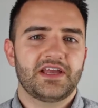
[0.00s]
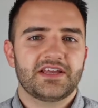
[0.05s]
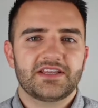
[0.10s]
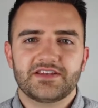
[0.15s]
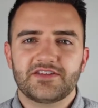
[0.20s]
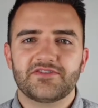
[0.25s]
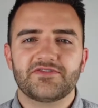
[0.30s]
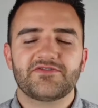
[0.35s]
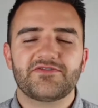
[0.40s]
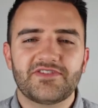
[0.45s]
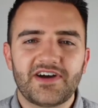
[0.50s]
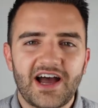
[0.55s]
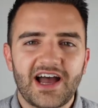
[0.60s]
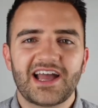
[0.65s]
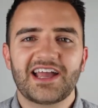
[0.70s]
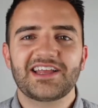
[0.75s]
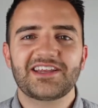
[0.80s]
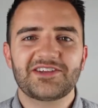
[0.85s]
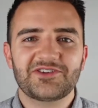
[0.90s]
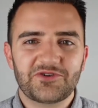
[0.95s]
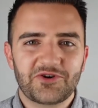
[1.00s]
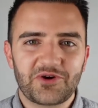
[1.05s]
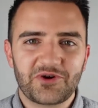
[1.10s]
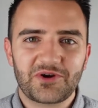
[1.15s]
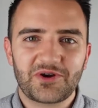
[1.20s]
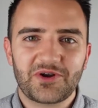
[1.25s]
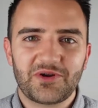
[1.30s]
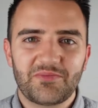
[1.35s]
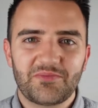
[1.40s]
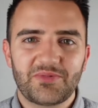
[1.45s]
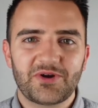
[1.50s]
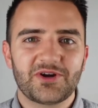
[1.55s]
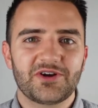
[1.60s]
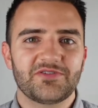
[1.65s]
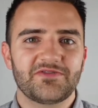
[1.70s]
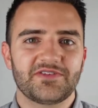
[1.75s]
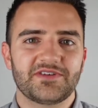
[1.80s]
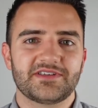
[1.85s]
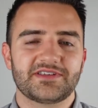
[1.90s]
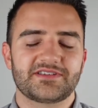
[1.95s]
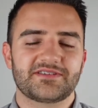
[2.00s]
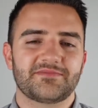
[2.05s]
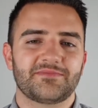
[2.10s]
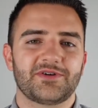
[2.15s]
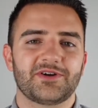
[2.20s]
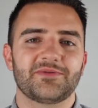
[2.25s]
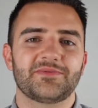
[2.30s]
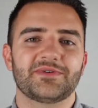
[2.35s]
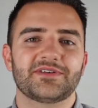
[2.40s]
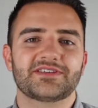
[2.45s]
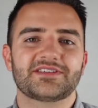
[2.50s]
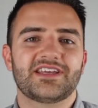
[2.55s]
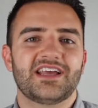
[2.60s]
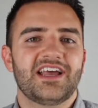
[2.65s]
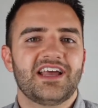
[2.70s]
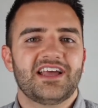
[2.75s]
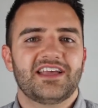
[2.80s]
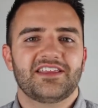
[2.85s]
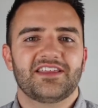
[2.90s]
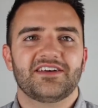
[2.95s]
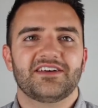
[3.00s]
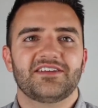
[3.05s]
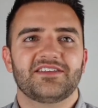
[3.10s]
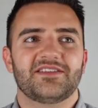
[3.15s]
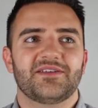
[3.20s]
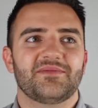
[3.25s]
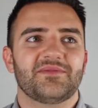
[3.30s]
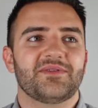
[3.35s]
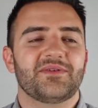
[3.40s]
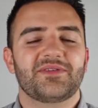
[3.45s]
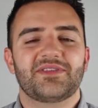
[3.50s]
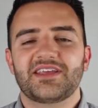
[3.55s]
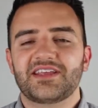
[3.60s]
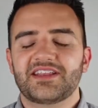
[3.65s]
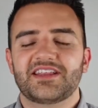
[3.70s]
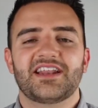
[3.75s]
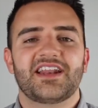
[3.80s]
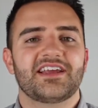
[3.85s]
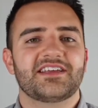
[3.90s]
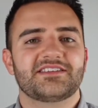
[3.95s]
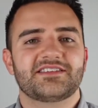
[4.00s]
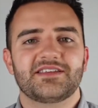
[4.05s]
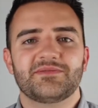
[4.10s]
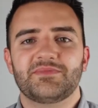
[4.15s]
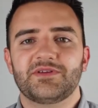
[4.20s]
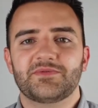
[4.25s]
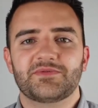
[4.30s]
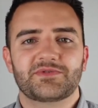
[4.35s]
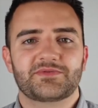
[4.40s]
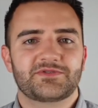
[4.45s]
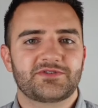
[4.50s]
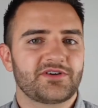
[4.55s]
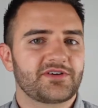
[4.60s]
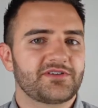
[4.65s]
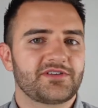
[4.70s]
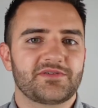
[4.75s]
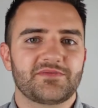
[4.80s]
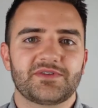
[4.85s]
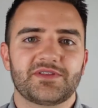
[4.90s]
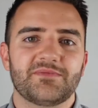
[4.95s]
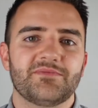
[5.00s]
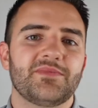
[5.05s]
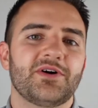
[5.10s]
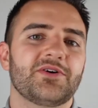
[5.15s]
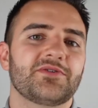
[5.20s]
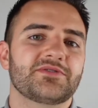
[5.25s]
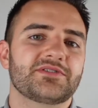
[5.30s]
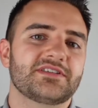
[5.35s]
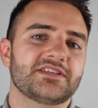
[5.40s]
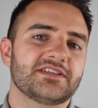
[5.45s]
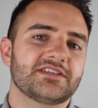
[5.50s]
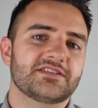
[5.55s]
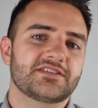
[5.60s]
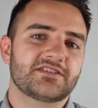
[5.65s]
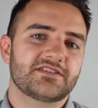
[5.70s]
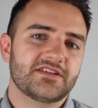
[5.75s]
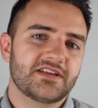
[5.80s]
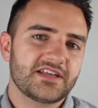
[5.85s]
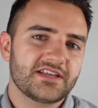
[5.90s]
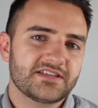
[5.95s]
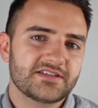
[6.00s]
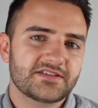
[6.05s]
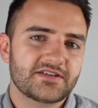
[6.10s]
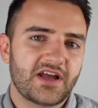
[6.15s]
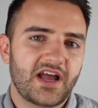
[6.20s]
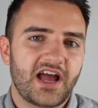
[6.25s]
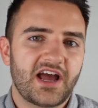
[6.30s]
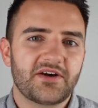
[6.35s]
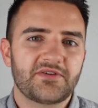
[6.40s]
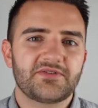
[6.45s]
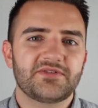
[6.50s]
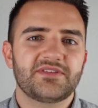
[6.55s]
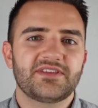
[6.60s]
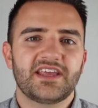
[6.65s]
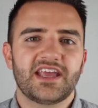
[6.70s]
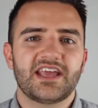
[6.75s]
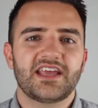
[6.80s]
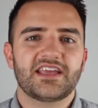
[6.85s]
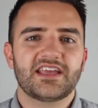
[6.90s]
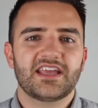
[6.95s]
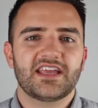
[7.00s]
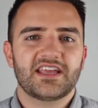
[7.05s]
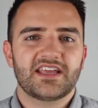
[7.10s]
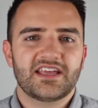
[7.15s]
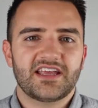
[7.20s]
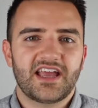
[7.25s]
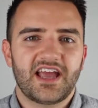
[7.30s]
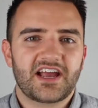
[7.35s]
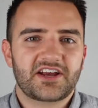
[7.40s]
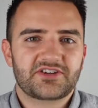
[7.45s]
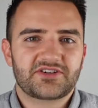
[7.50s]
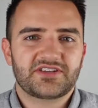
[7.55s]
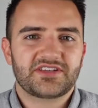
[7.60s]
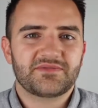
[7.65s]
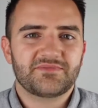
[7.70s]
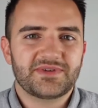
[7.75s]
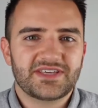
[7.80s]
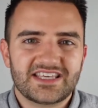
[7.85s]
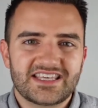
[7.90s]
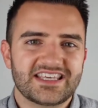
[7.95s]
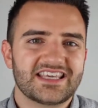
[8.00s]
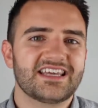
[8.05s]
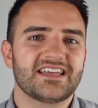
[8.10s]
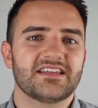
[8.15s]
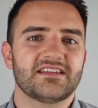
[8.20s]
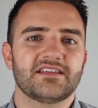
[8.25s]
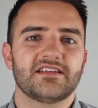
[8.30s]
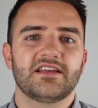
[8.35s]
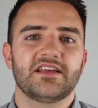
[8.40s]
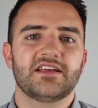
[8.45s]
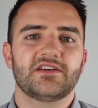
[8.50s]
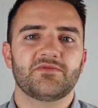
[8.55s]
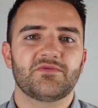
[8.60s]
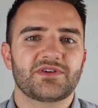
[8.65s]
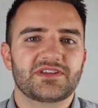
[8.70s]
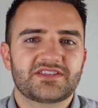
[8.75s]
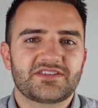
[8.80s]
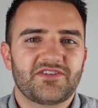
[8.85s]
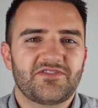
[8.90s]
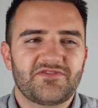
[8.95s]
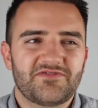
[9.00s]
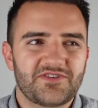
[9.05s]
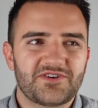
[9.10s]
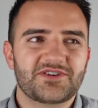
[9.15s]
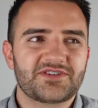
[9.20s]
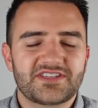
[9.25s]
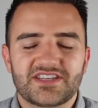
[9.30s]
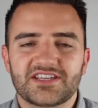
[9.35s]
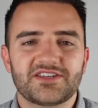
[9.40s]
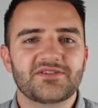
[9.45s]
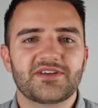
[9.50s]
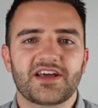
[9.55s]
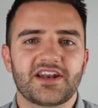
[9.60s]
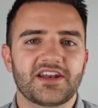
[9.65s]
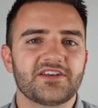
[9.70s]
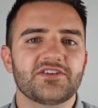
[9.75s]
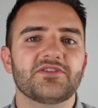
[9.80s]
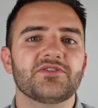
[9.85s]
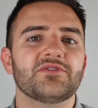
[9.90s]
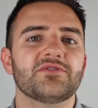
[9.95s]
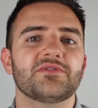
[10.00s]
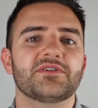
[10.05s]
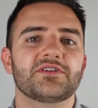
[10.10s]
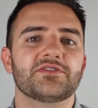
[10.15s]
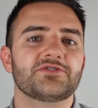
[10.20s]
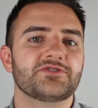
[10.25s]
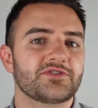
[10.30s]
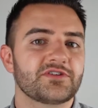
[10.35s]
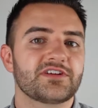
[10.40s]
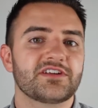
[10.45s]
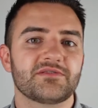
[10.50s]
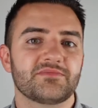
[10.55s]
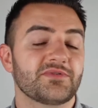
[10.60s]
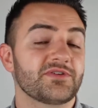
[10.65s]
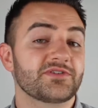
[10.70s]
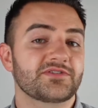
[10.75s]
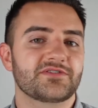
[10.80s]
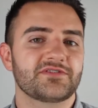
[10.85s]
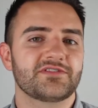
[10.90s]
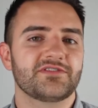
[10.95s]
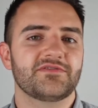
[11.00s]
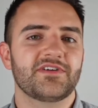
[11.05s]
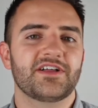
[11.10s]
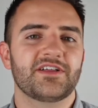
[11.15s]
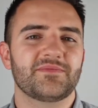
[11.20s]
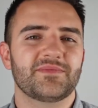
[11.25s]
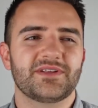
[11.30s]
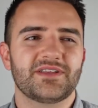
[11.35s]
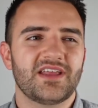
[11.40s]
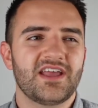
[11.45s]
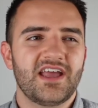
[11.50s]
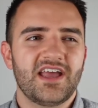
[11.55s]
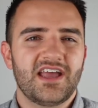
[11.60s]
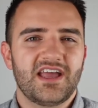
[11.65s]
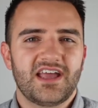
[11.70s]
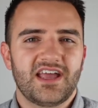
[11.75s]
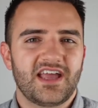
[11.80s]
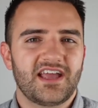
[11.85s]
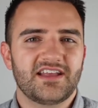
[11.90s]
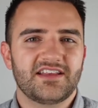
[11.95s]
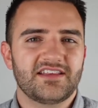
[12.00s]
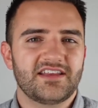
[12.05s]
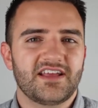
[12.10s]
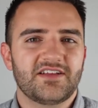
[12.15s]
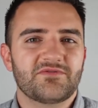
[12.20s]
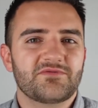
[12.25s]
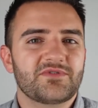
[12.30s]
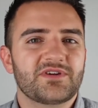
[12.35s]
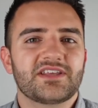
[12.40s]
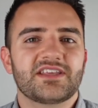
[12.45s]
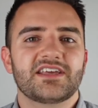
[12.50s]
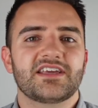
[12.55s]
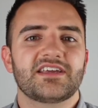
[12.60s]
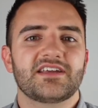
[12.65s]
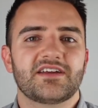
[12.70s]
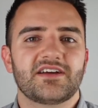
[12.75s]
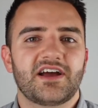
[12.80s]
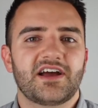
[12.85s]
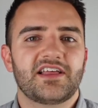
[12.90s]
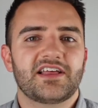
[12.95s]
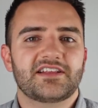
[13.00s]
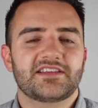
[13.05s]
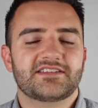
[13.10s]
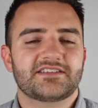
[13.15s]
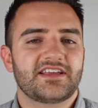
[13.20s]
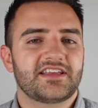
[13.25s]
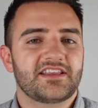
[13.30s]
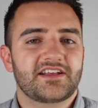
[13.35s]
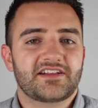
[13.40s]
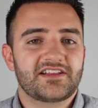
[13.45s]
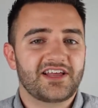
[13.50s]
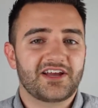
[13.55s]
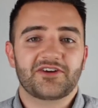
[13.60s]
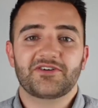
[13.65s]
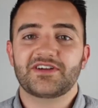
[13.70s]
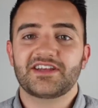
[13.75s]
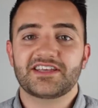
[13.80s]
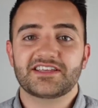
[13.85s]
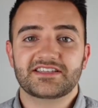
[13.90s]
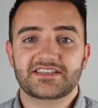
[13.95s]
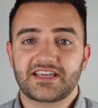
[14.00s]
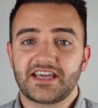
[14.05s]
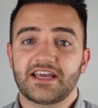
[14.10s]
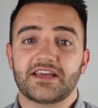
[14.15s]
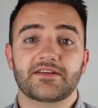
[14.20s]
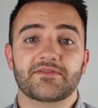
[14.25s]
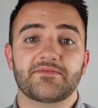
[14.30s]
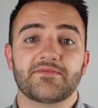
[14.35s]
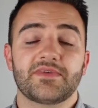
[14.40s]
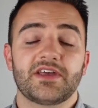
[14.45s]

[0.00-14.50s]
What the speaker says: Define your purpose. The thing that I see people struggling with the most is how do they actually begin? What's the first thing you got to do in your journey of personal development? And really, I like to say that clarity is king.